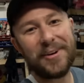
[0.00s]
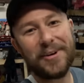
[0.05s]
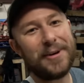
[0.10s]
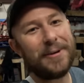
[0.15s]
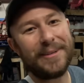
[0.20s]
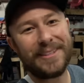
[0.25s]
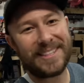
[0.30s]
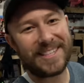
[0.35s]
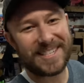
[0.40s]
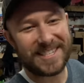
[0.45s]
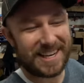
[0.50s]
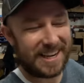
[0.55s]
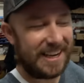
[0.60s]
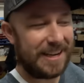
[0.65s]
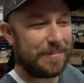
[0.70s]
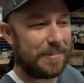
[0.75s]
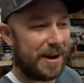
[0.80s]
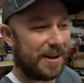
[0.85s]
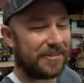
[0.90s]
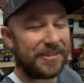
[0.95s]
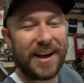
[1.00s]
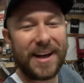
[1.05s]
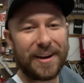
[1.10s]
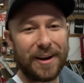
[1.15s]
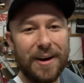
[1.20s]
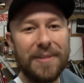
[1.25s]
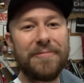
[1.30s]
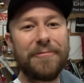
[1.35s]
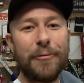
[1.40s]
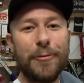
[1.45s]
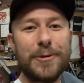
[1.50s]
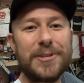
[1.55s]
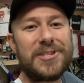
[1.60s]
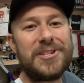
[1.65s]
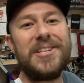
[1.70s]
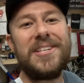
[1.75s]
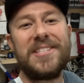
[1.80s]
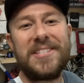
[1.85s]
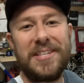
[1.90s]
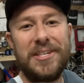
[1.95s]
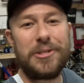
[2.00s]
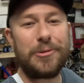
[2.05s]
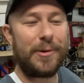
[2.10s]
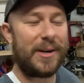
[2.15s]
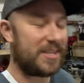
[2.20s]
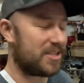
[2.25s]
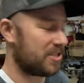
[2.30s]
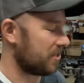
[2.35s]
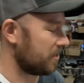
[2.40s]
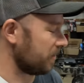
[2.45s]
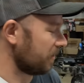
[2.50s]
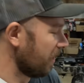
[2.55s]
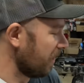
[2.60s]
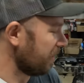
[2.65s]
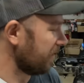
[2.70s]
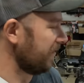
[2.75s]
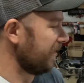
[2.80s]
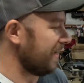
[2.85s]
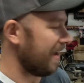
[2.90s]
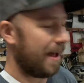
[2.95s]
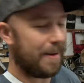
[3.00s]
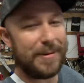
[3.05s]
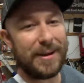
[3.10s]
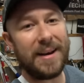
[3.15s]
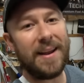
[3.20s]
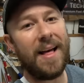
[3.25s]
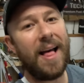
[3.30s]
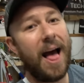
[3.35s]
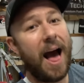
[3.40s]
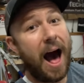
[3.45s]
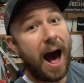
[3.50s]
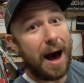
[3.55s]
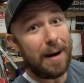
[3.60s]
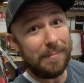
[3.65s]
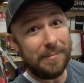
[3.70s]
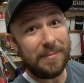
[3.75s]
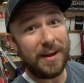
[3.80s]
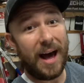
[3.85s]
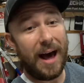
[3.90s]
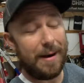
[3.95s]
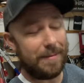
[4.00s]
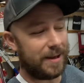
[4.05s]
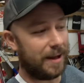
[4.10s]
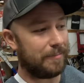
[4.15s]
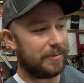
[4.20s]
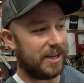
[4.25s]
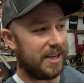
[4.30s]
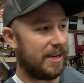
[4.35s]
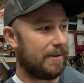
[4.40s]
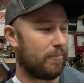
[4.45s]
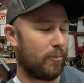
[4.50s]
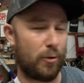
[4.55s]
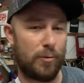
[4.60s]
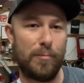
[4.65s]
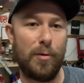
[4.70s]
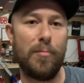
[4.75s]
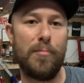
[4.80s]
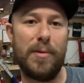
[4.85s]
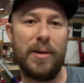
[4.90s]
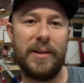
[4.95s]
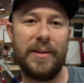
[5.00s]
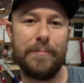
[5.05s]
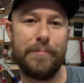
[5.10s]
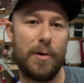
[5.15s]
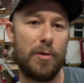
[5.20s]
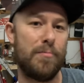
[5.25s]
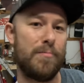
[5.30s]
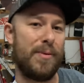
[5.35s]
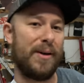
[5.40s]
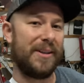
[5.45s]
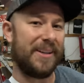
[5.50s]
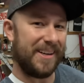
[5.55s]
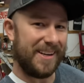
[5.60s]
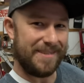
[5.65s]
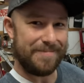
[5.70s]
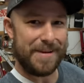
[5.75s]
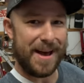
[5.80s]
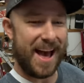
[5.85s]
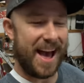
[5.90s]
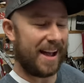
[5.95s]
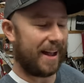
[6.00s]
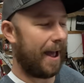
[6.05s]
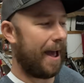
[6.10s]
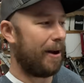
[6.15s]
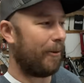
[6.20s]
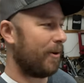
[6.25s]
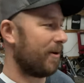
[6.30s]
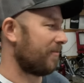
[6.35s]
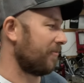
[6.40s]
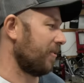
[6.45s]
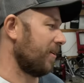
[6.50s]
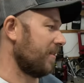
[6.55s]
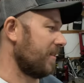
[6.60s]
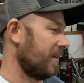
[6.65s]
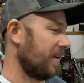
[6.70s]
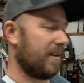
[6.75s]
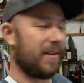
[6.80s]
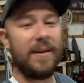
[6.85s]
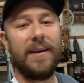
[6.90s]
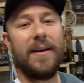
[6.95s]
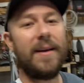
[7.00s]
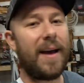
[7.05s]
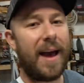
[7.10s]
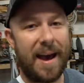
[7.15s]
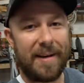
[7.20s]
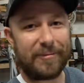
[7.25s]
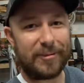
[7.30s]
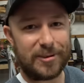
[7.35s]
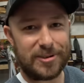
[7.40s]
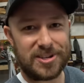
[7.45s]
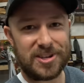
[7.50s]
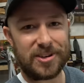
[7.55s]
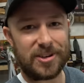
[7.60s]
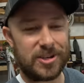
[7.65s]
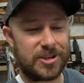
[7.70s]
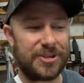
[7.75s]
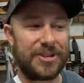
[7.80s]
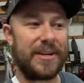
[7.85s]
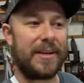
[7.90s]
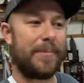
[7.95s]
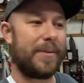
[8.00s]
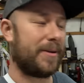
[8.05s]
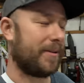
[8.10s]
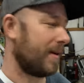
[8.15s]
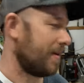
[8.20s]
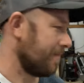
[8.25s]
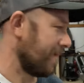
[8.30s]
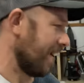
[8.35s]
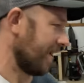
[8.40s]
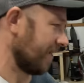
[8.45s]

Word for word: don't know what to say you. about that. Unfortunate situations. Luckily, I mean, I'm I'm getting more mobility back. However, I think after surgery, I'll be right